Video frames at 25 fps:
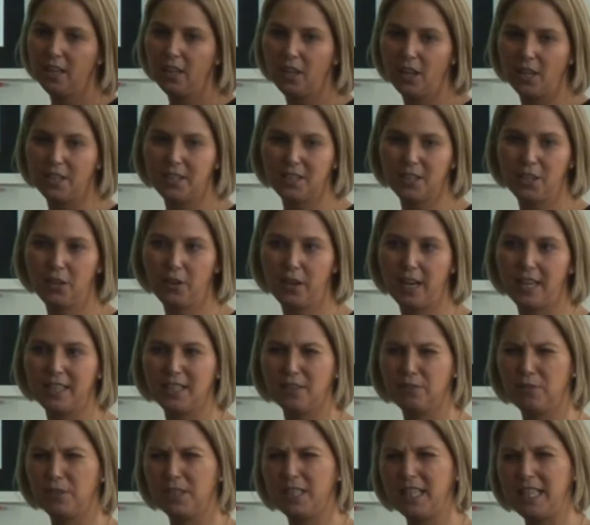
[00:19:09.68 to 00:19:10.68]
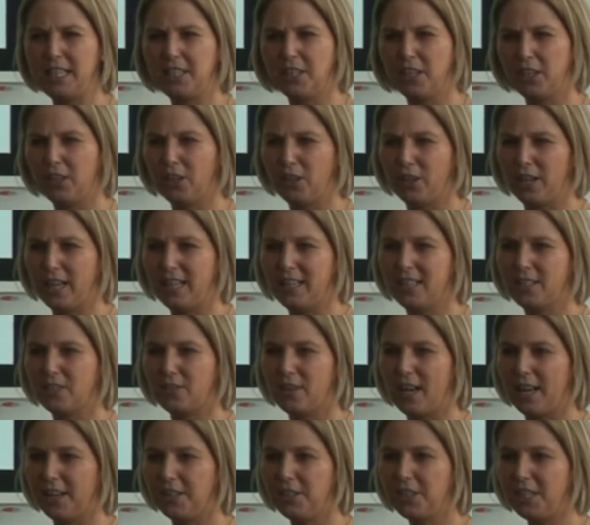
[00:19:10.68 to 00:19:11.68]
allows you to create different teaching and learning
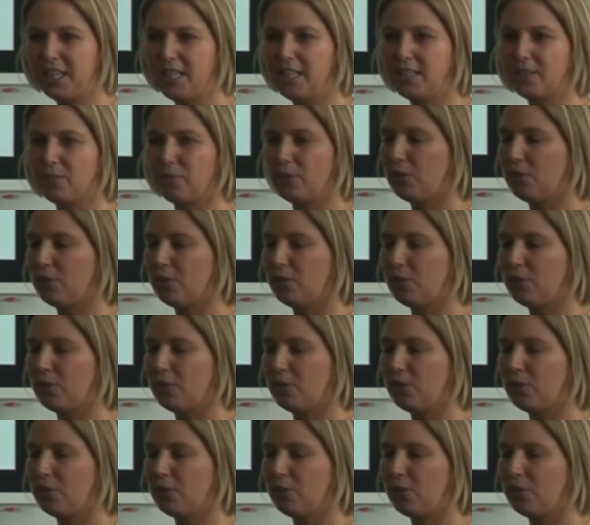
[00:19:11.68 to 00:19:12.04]
strategies